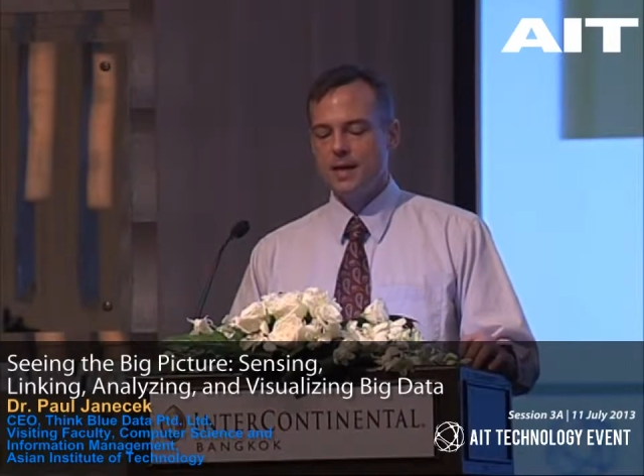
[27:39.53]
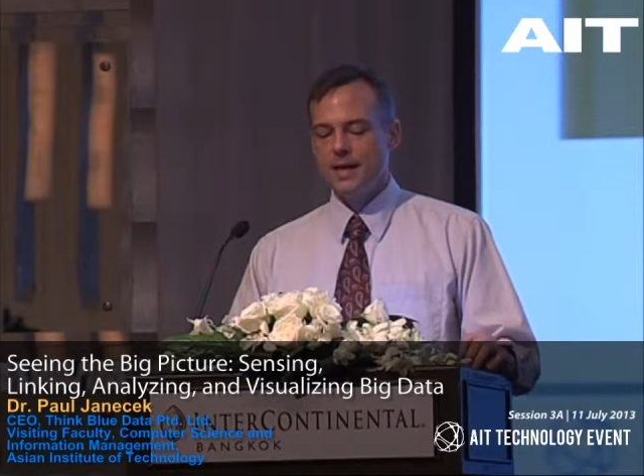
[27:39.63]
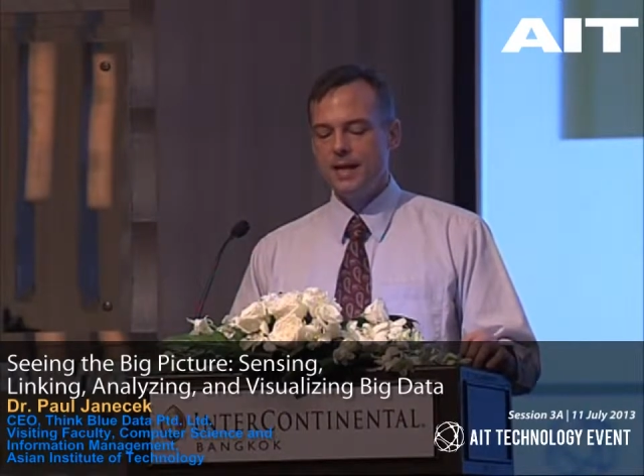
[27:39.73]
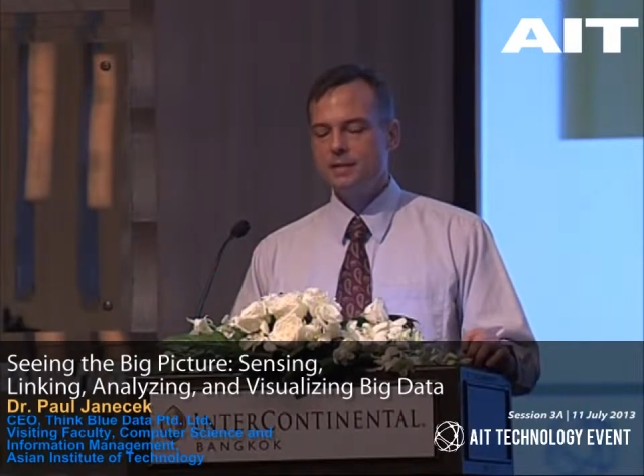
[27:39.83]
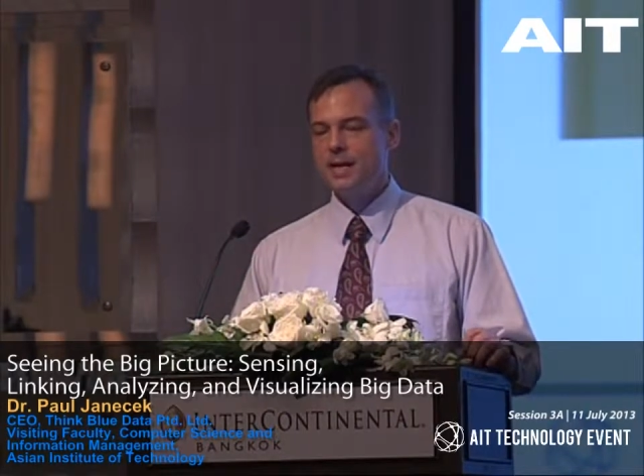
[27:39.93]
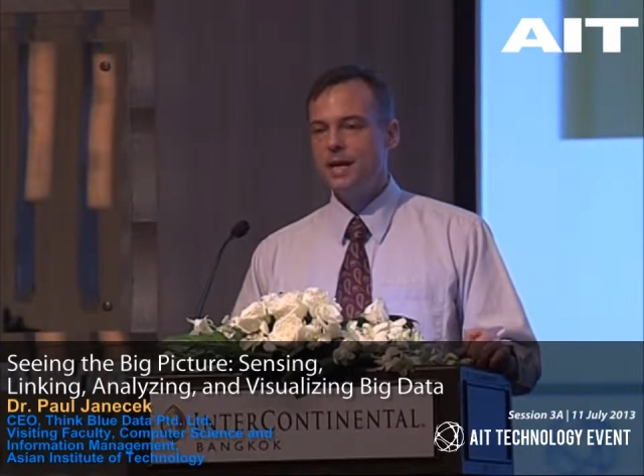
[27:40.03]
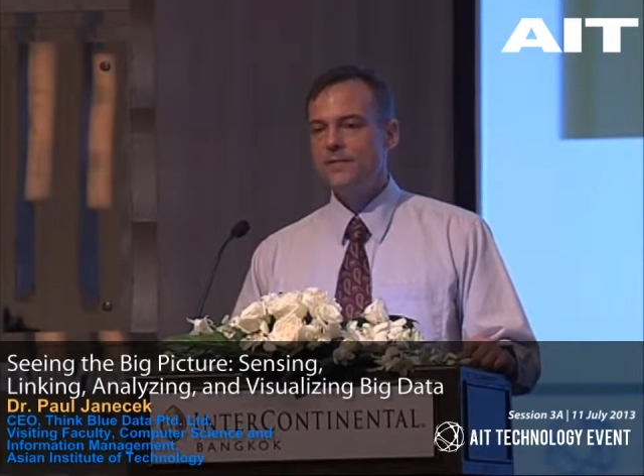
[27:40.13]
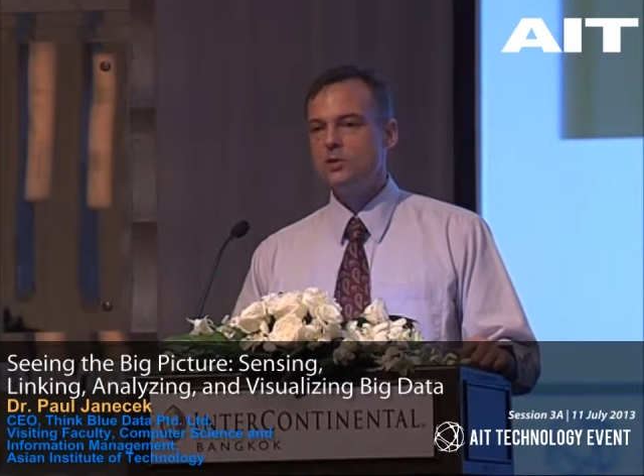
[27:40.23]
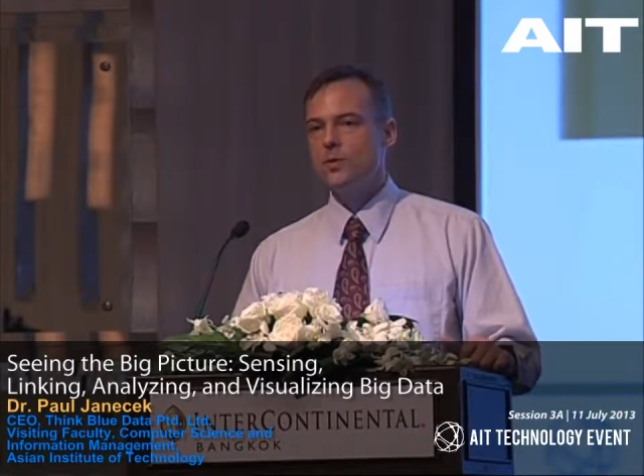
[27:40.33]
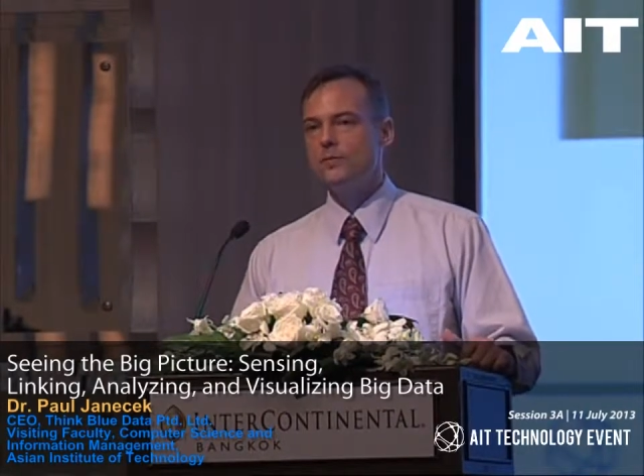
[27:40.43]
inside of
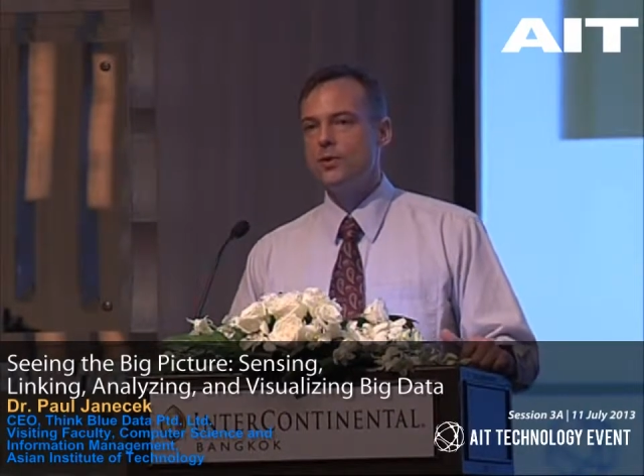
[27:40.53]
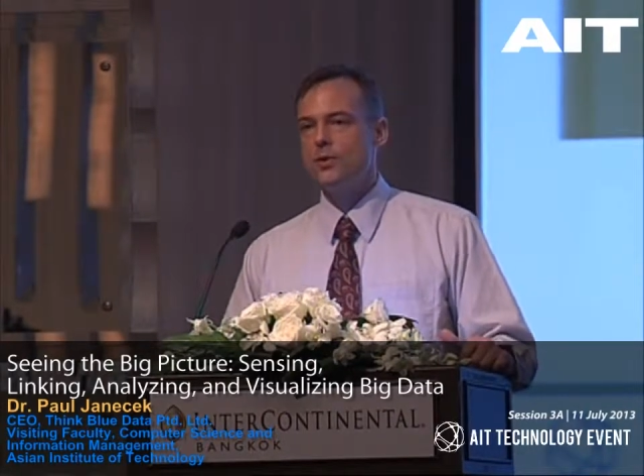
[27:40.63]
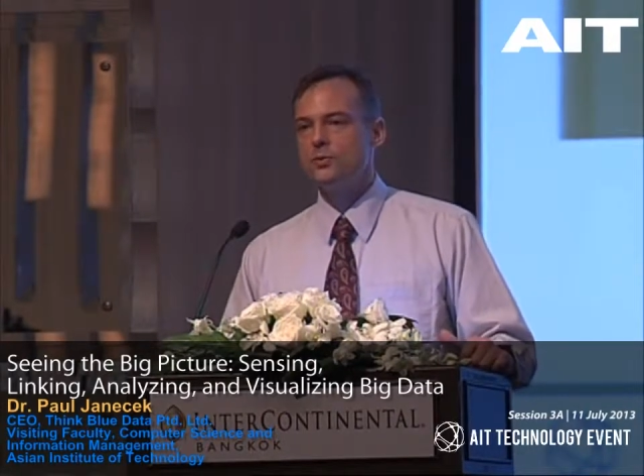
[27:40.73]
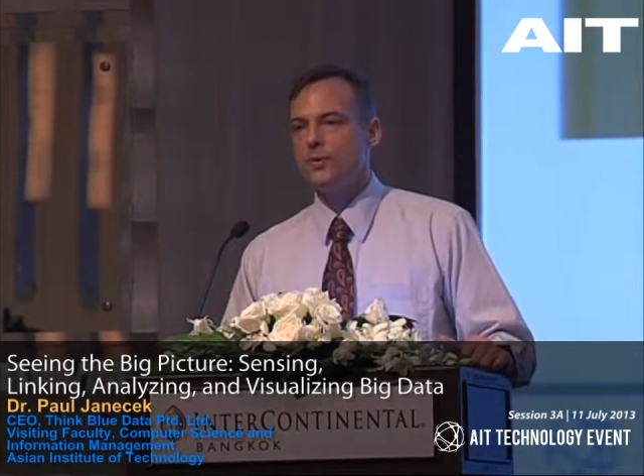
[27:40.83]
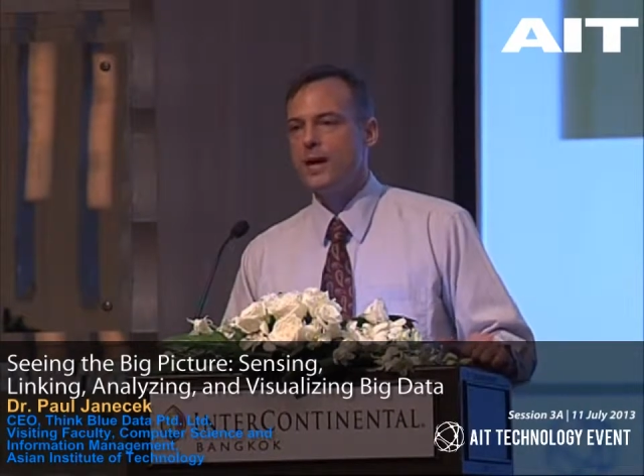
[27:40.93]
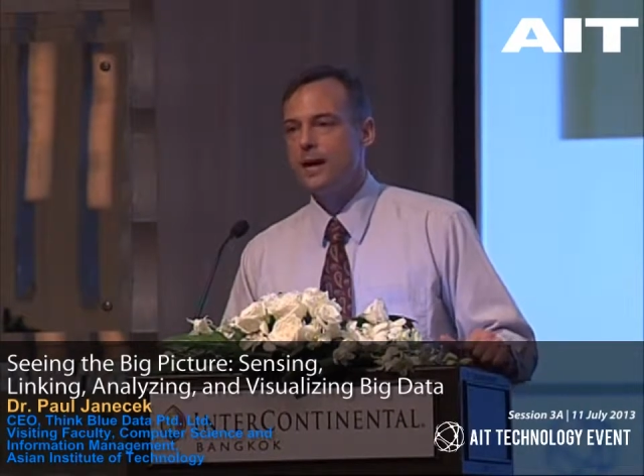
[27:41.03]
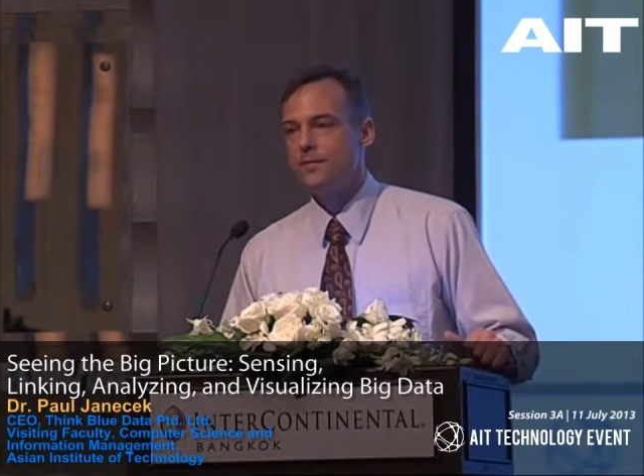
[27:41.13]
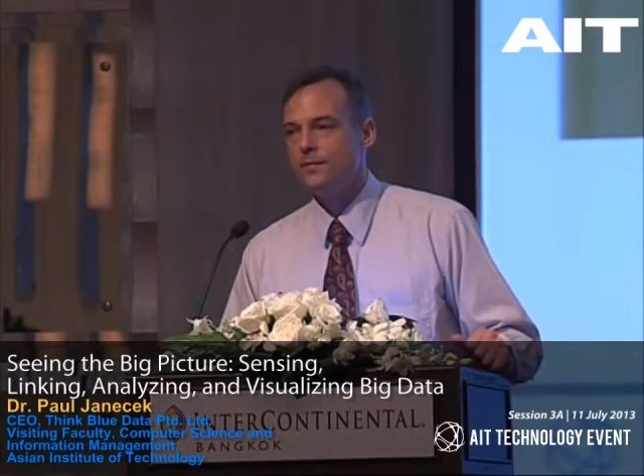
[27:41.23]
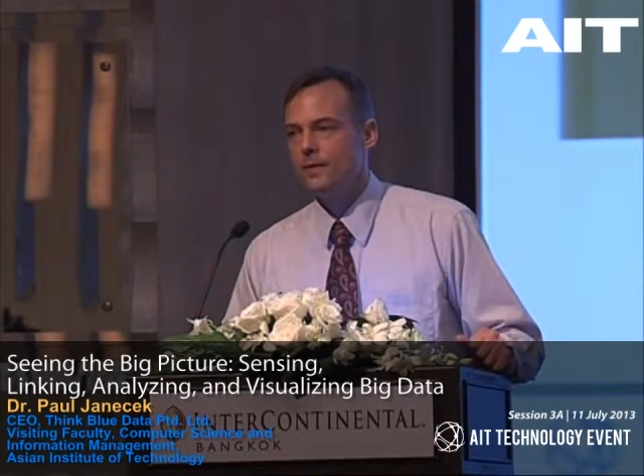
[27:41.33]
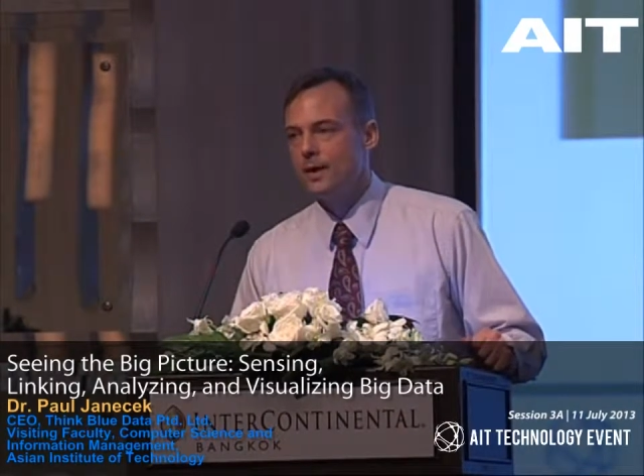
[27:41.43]
each one of those, we
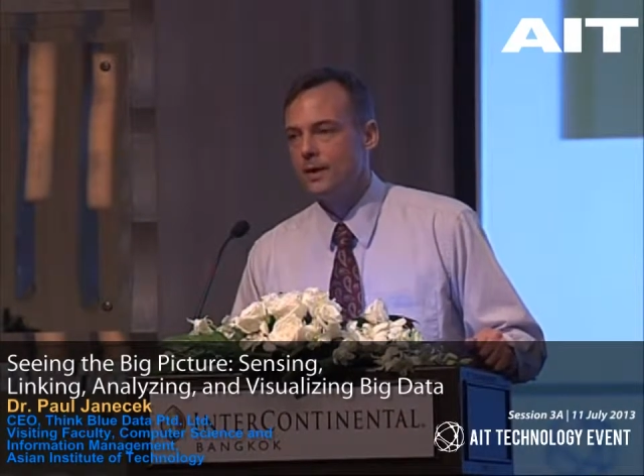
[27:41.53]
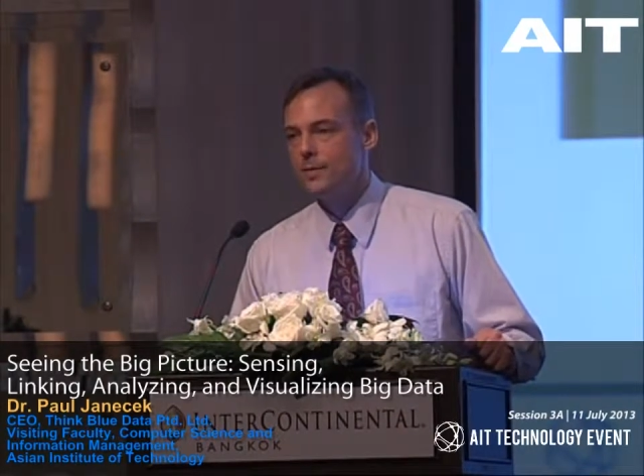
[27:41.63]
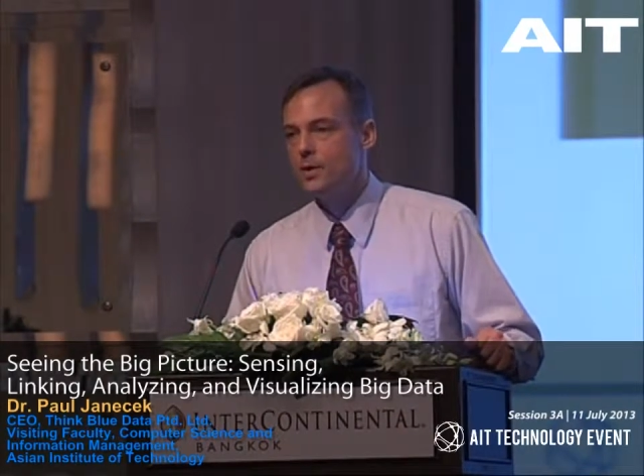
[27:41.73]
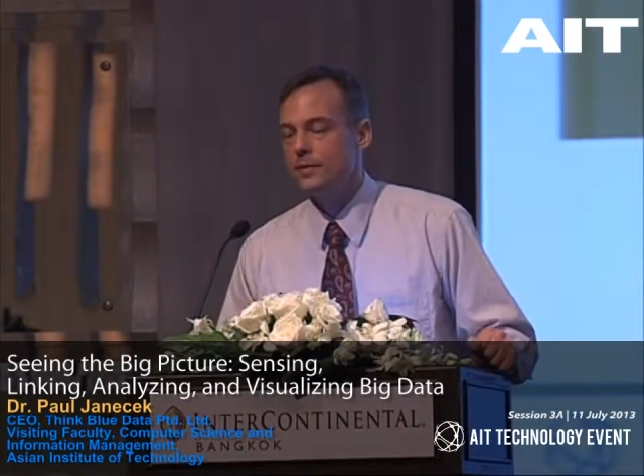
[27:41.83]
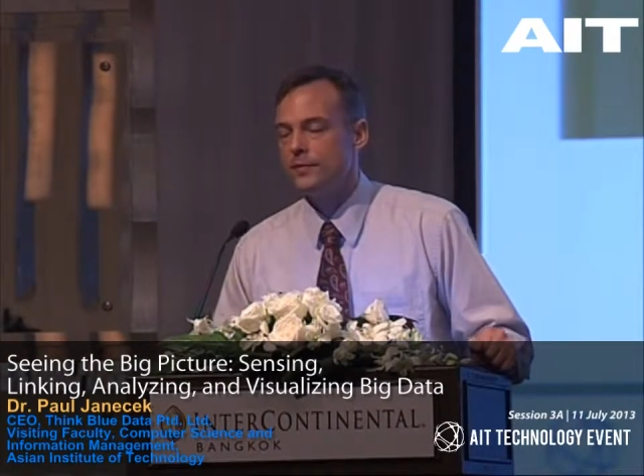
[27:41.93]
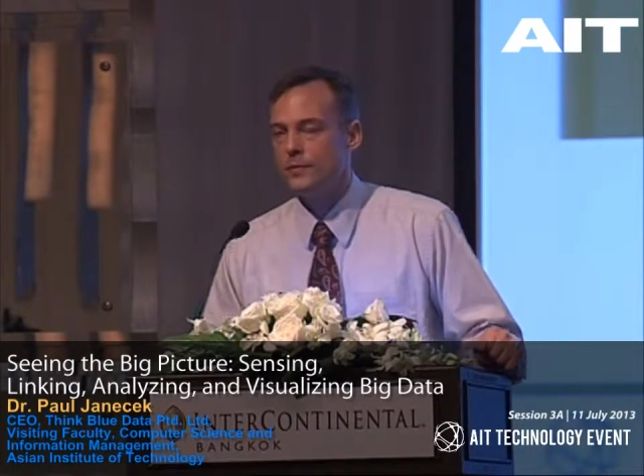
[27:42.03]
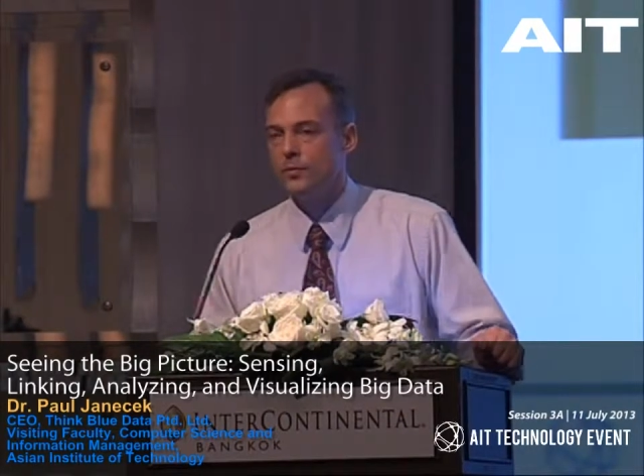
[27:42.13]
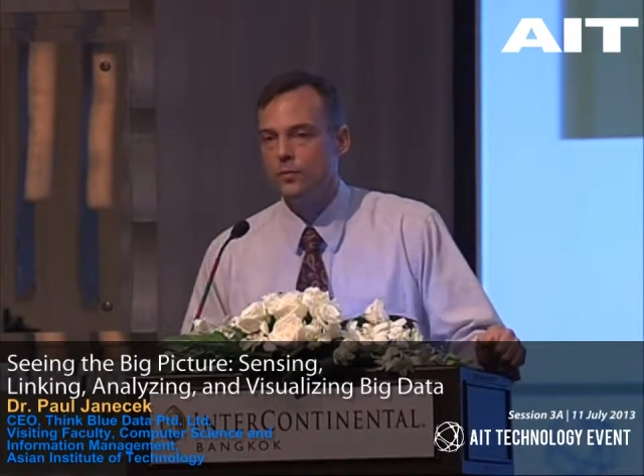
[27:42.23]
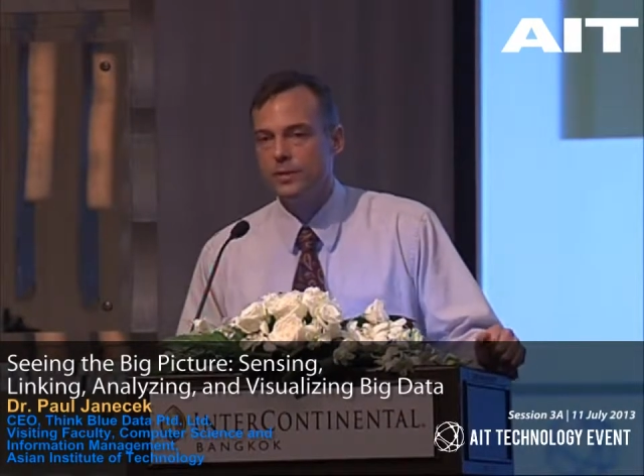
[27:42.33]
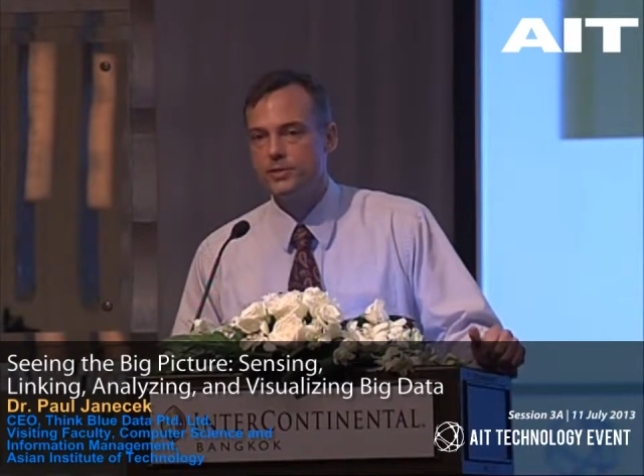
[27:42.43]
have a number of
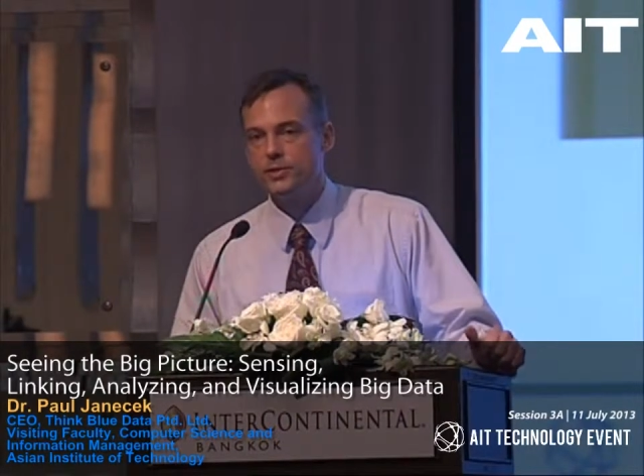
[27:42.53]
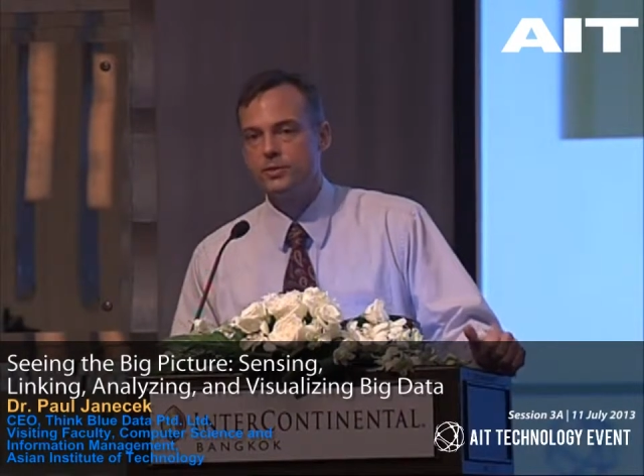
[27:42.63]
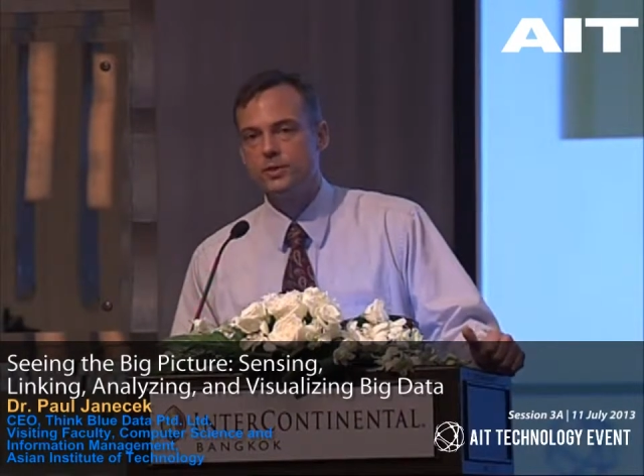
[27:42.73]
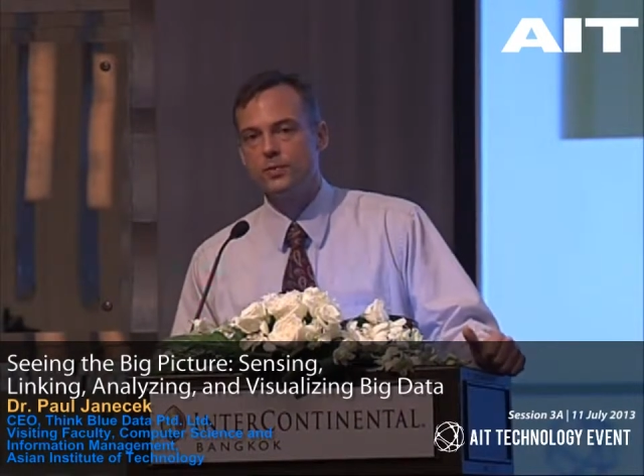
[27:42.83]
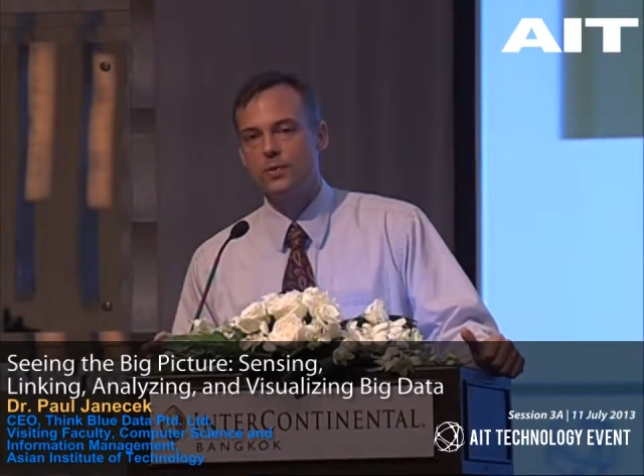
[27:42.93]
different research